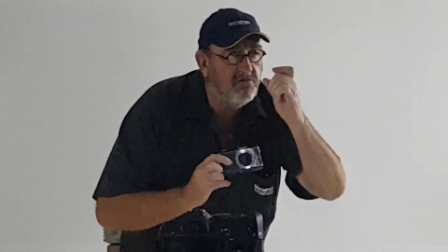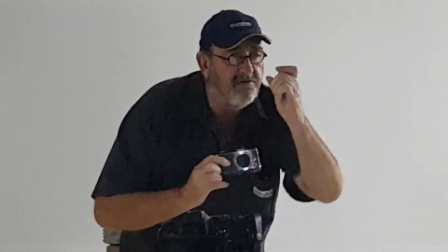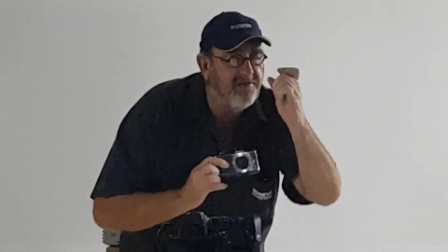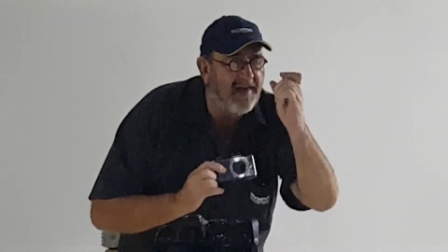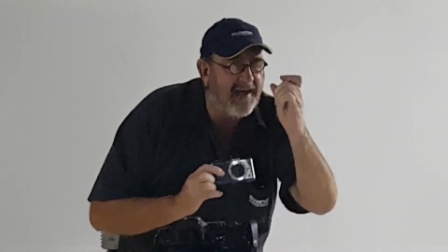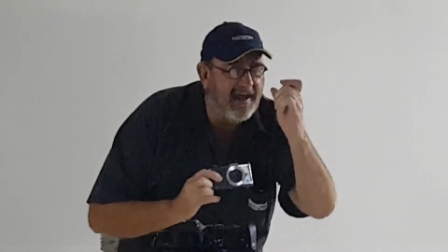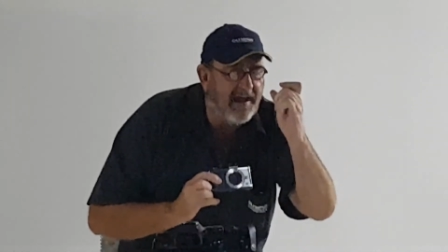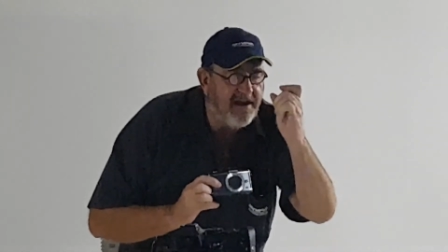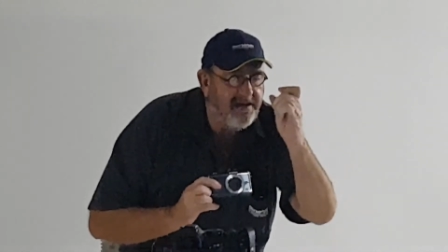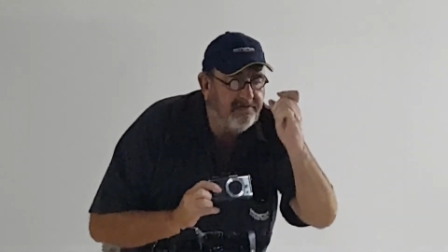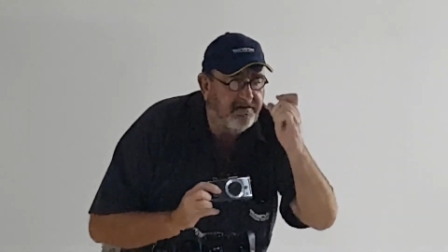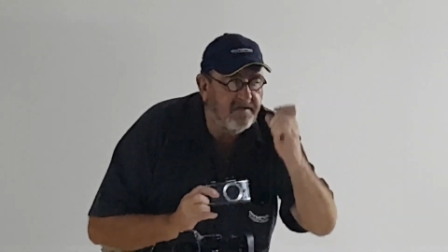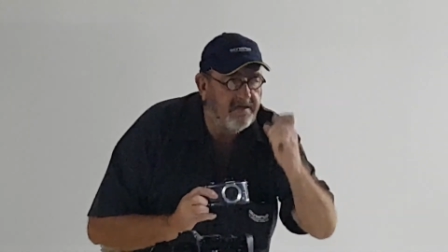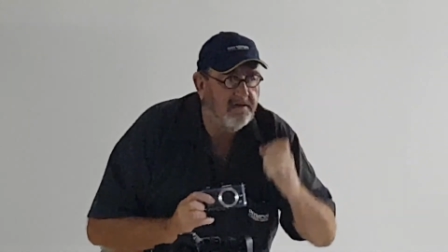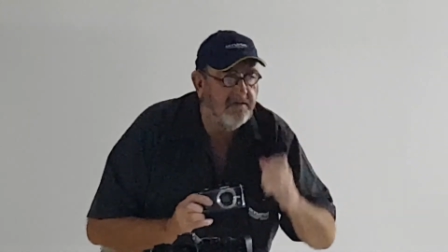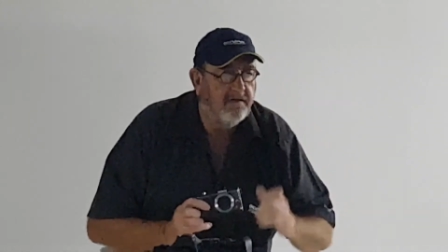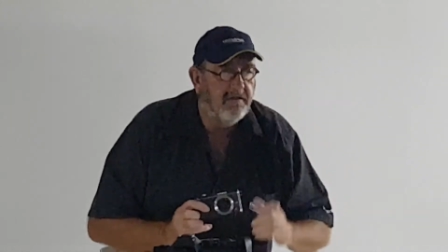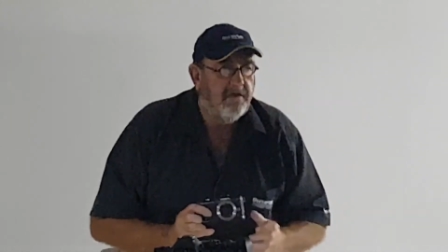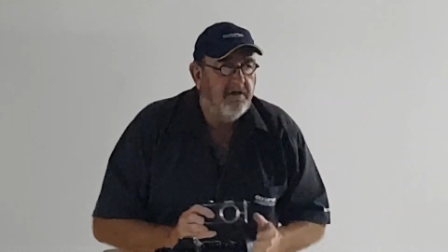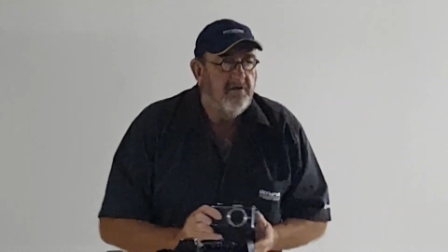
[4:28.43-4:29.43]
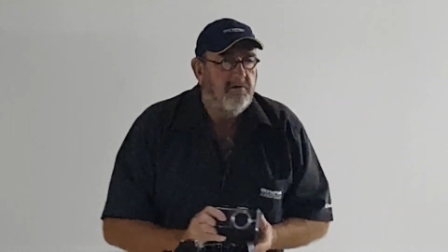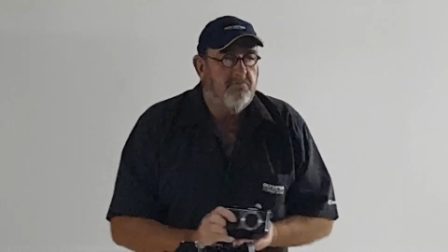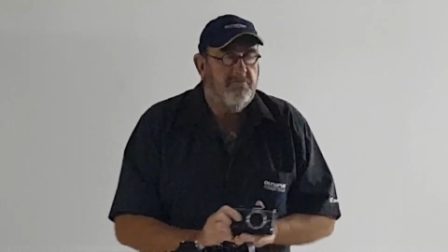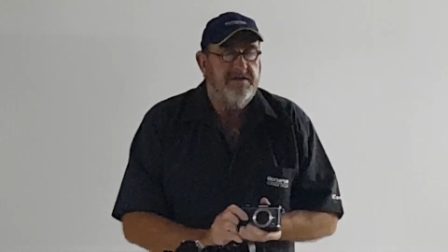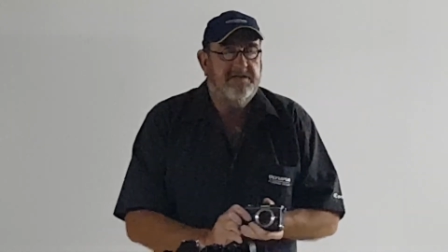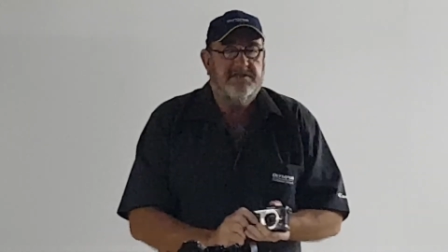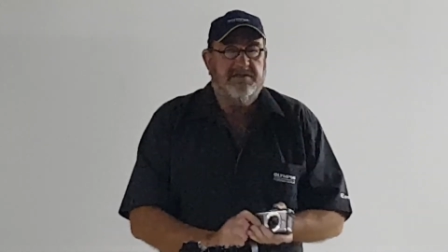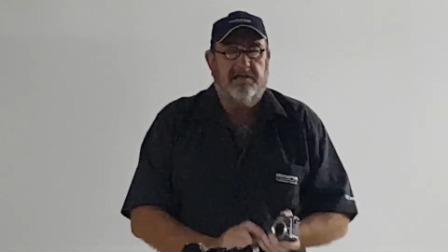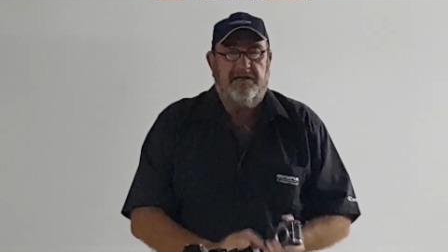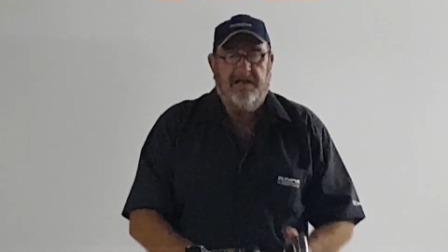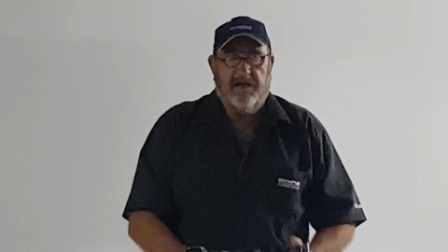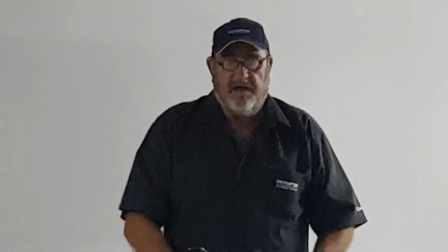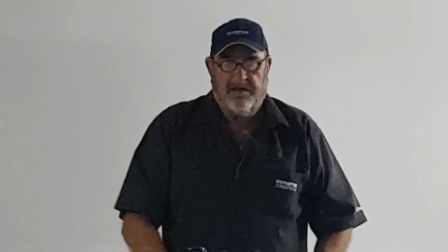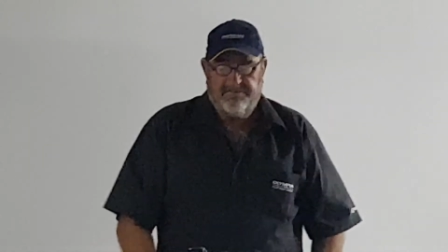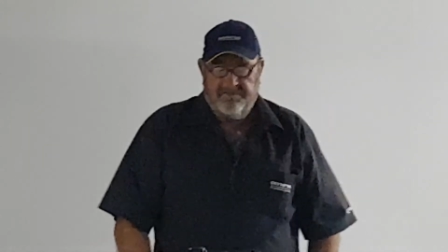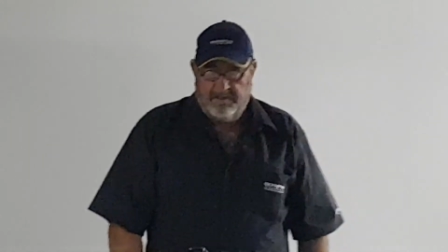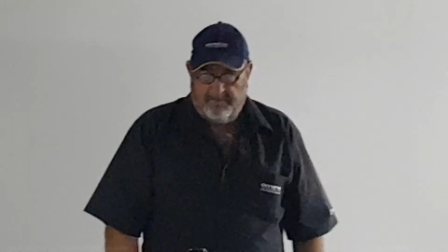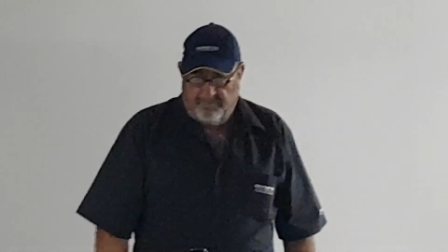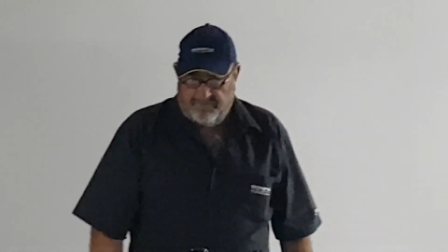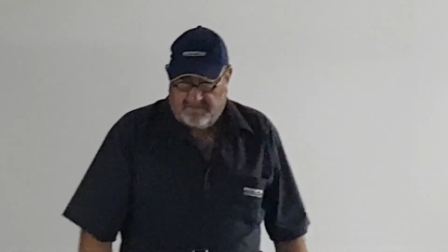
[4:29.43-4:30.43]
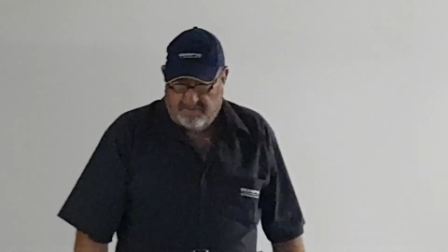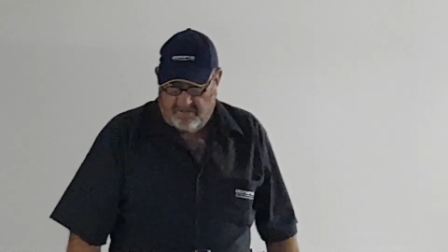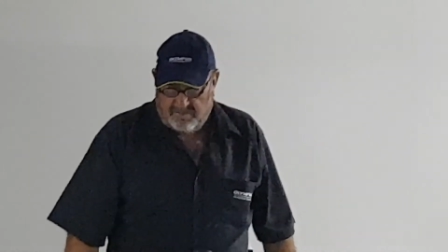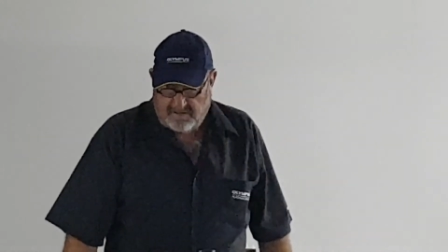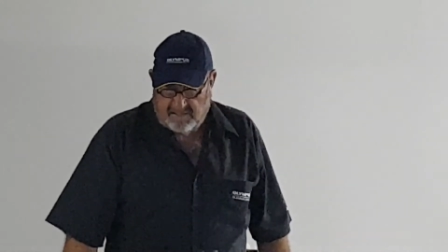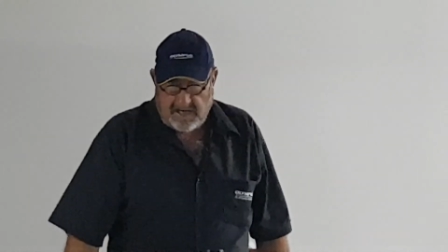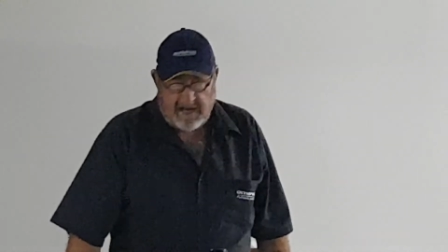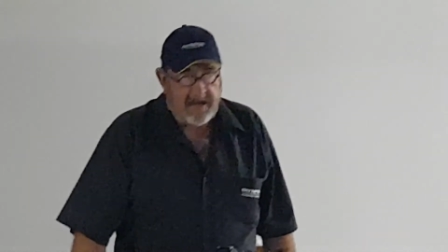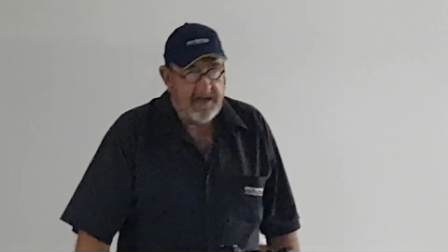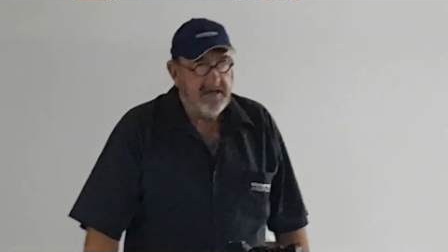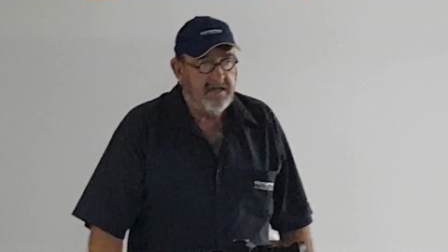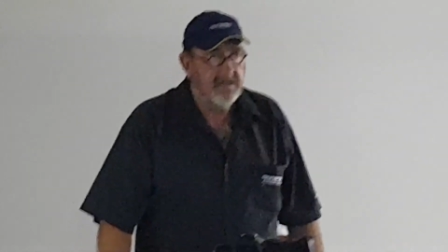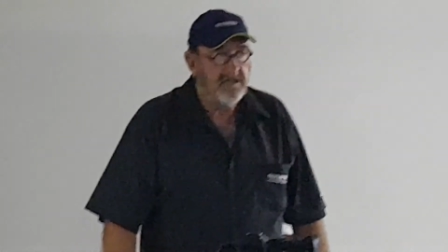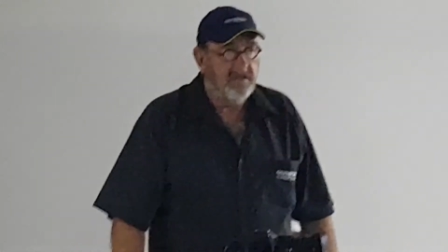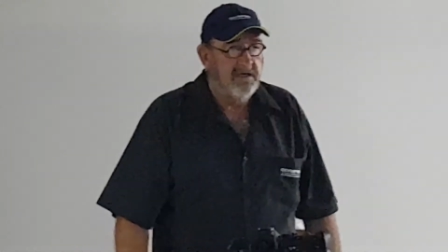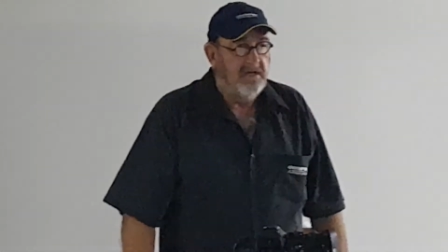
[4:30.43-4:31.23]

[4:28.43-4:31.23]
to that, which allowed them to take